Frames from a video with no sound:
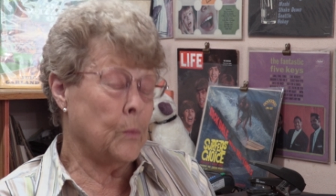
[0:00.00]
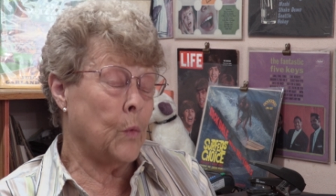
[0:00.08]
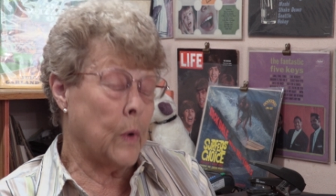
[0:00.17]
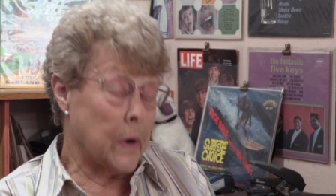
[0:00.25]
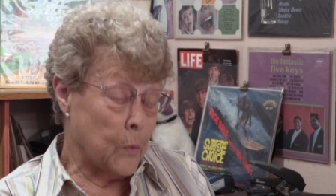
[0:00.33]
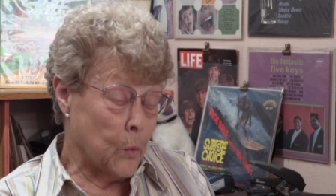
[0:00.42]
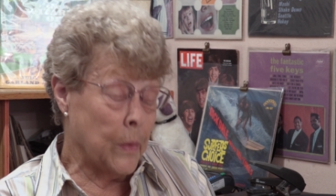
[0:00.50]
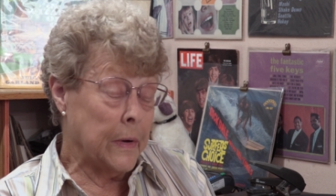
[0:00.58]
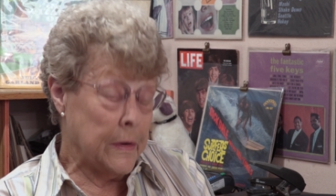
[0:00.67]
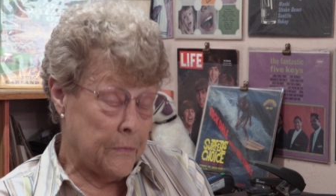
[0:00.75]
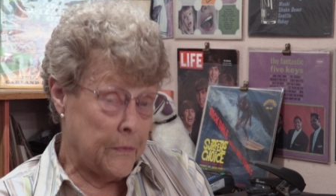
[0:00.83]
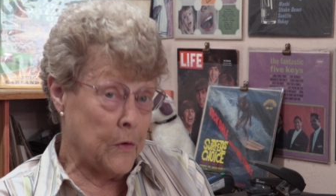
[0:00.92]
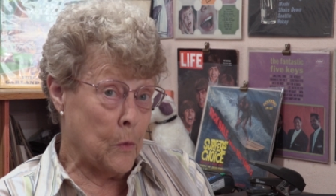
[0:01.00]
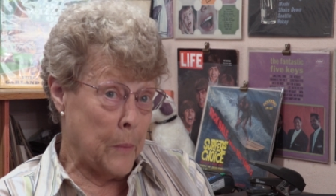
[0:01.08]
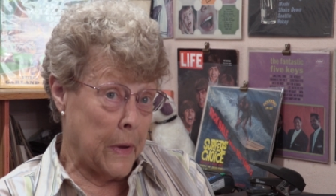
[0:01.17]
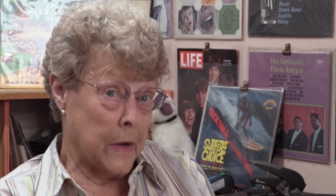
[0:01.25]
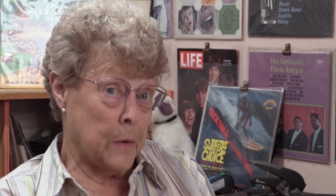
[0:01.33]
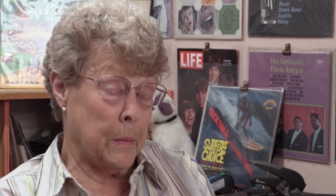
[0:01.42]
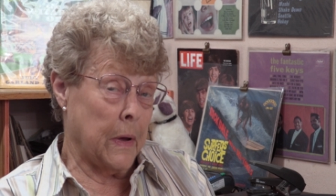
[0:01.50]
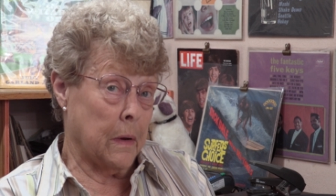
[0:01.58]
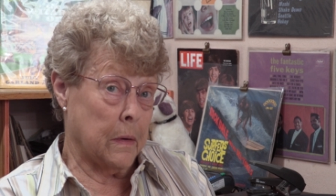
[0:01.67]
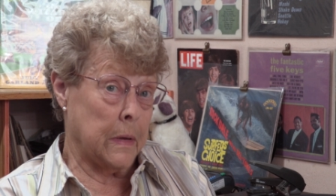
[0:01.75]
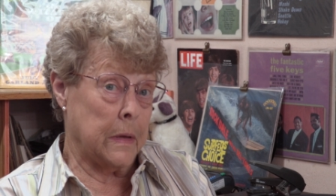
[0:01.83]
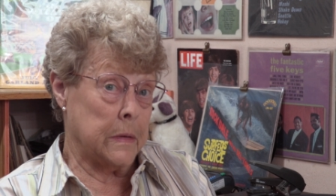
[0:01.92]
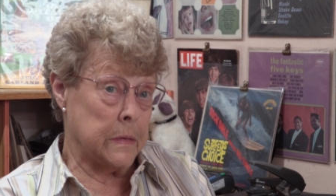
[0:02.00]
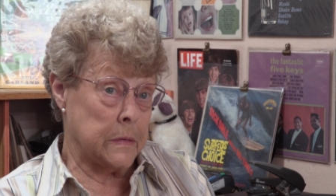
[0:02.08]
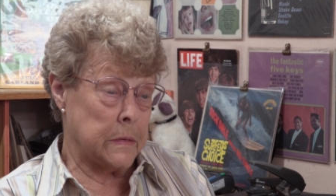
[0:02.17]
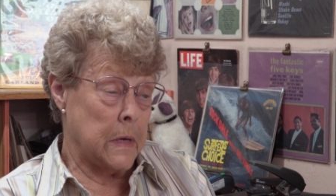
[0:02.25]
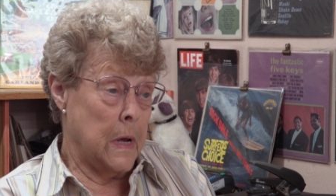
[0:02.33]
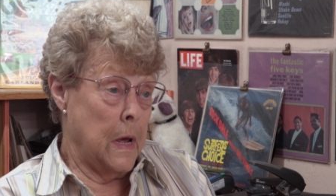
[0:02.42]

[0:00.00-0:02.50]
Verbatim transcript: What I really feel bad about is